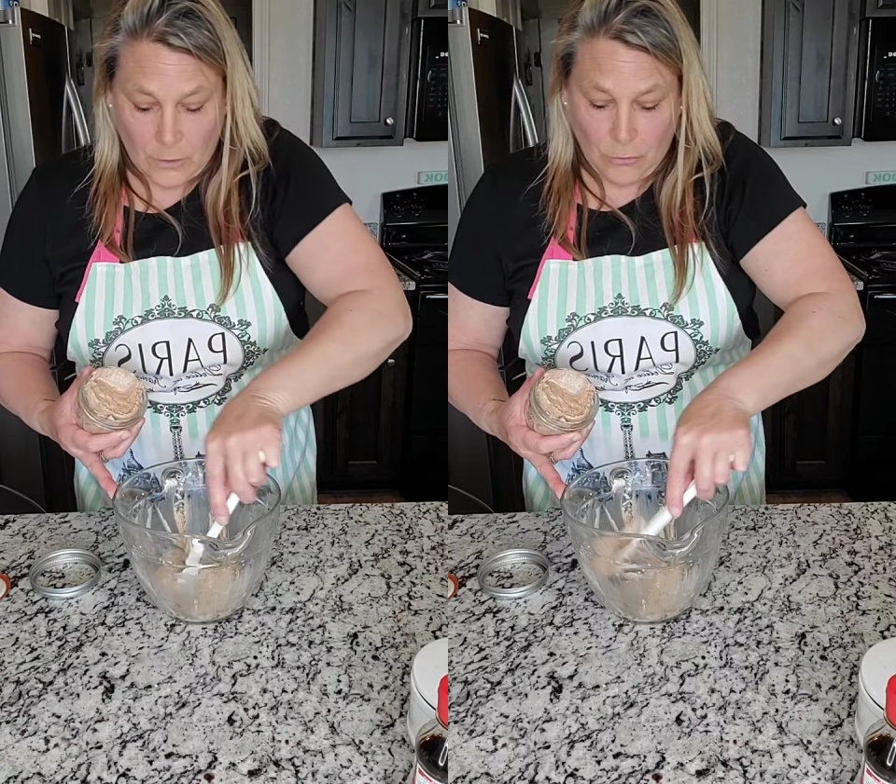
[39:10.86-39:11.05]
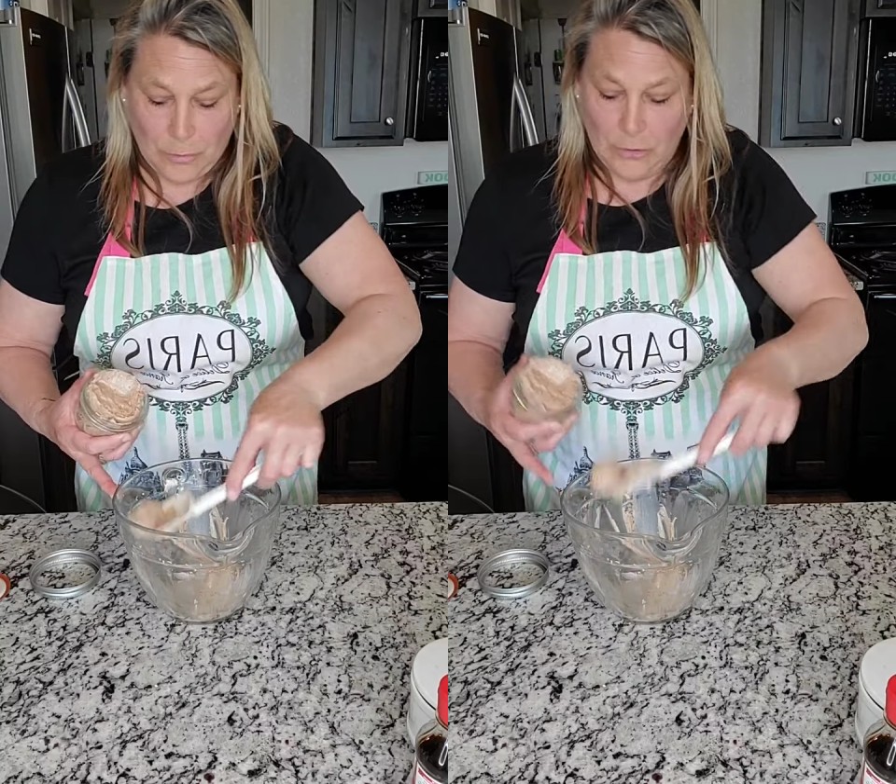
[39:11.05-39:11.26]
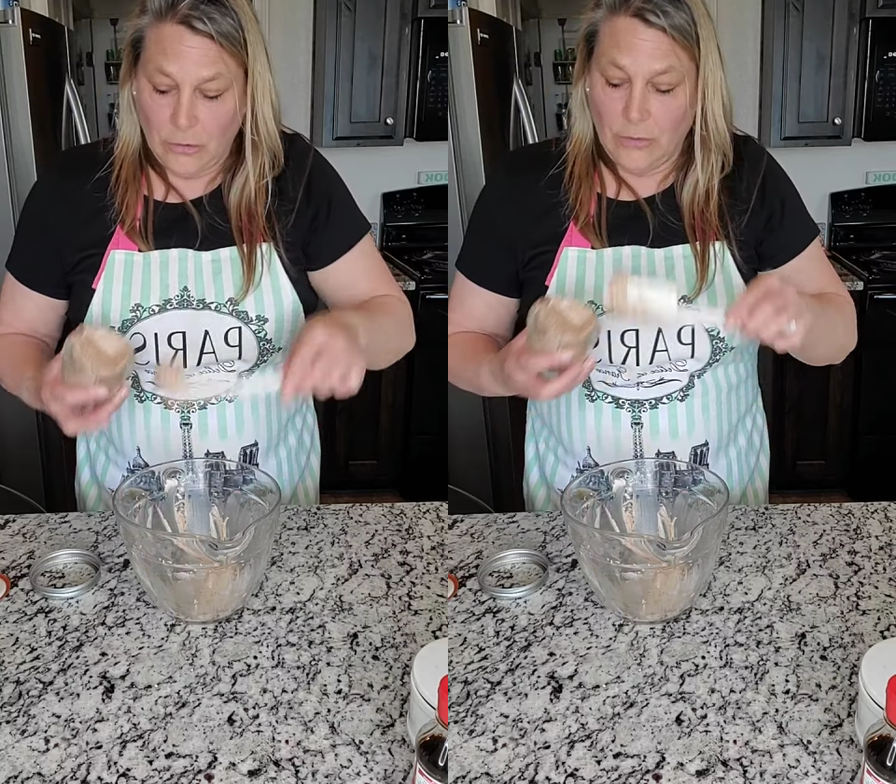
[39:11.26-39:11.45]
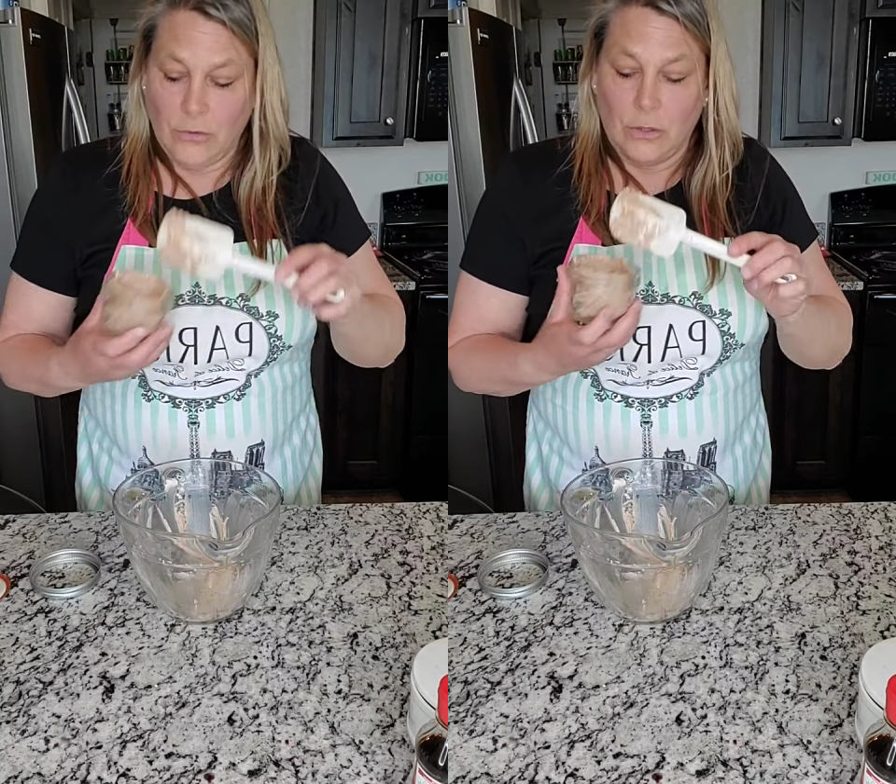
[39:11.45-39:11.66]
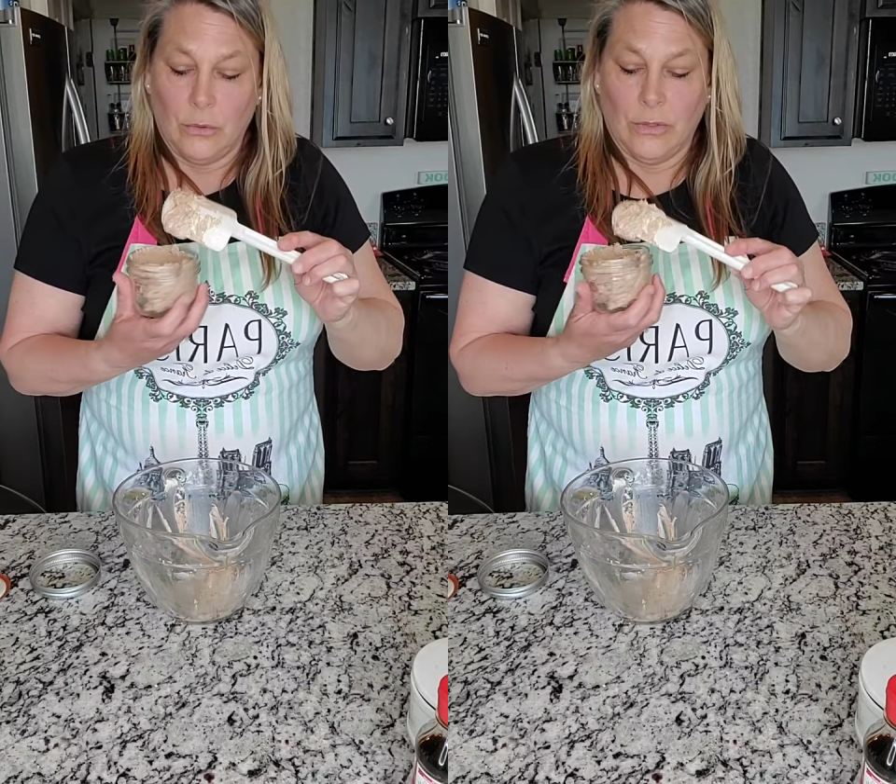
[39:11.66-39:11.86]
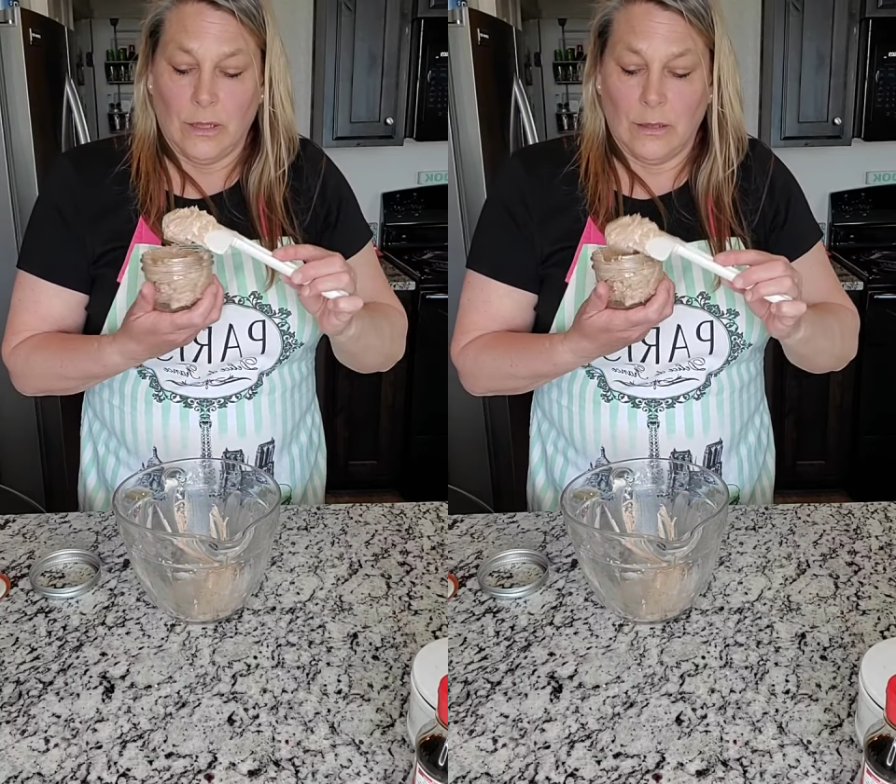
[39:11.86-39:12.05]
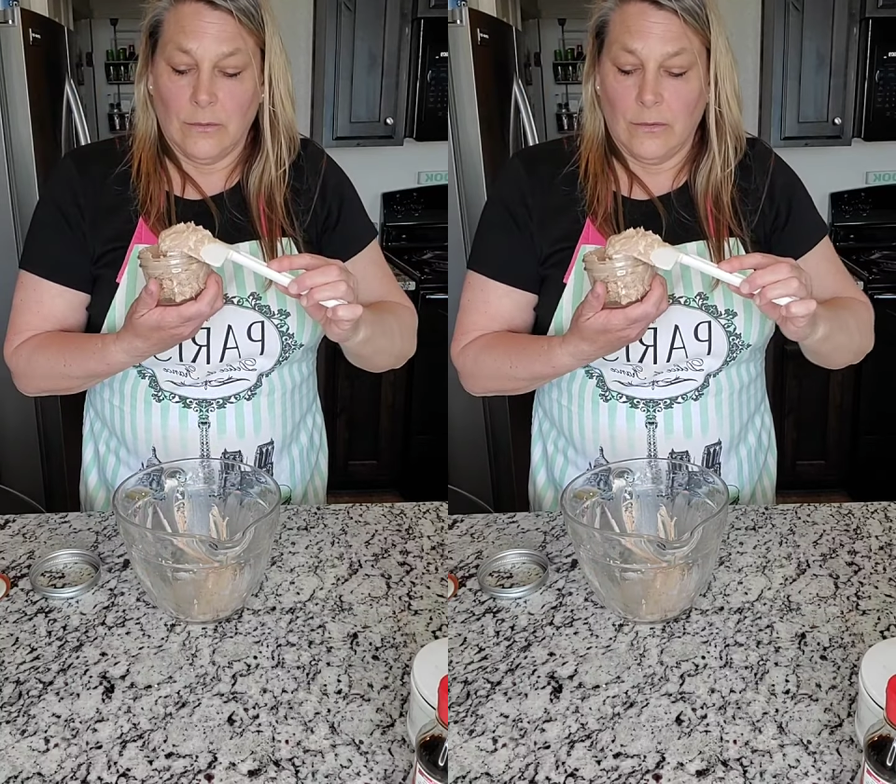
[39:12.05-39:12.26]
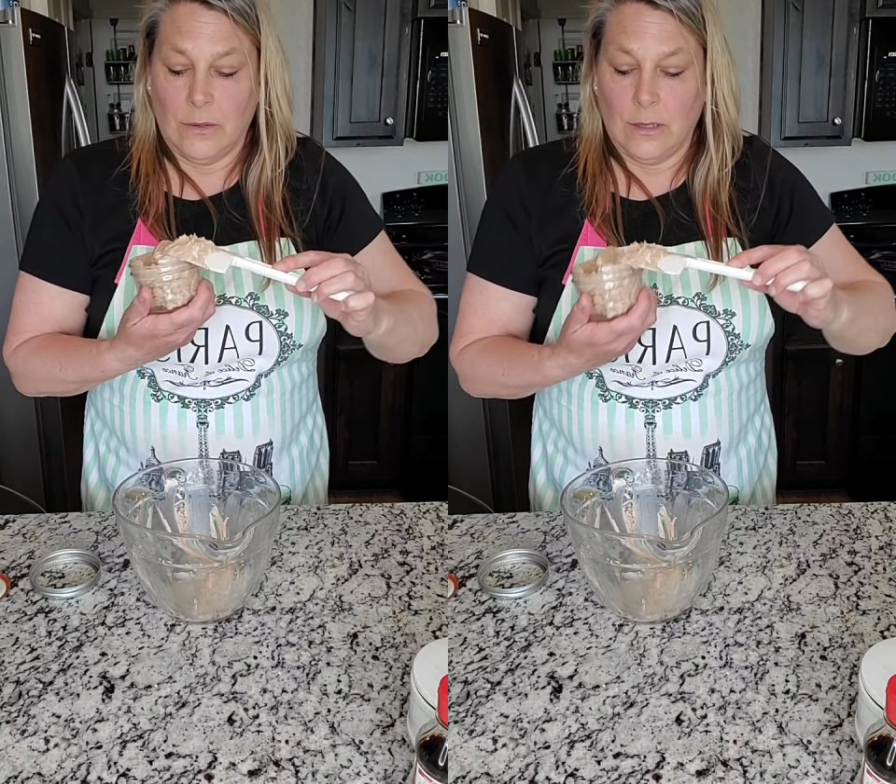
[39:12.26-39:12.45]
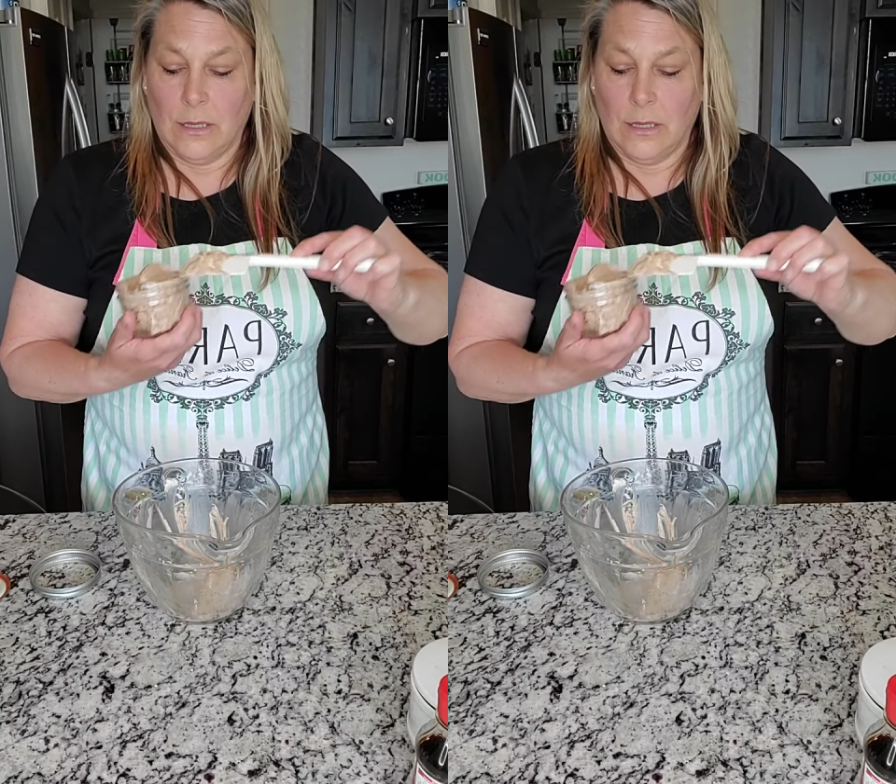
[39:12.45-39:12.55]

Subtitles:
especially if you do things